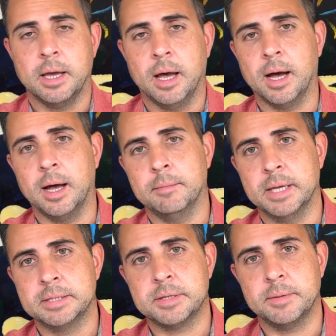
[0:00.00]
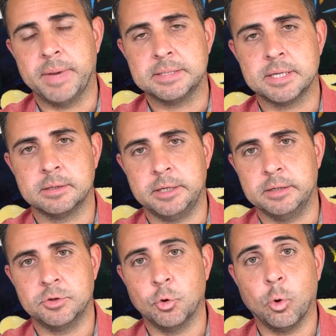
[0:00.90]
It's basically
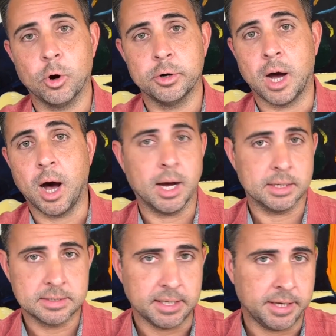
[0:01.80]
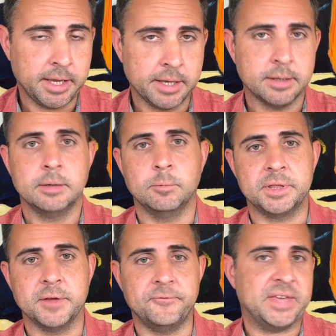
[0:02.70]
the word Odyssey with
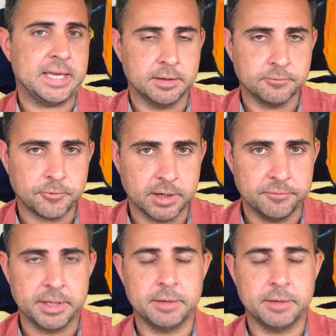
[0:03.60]
a V in front of it.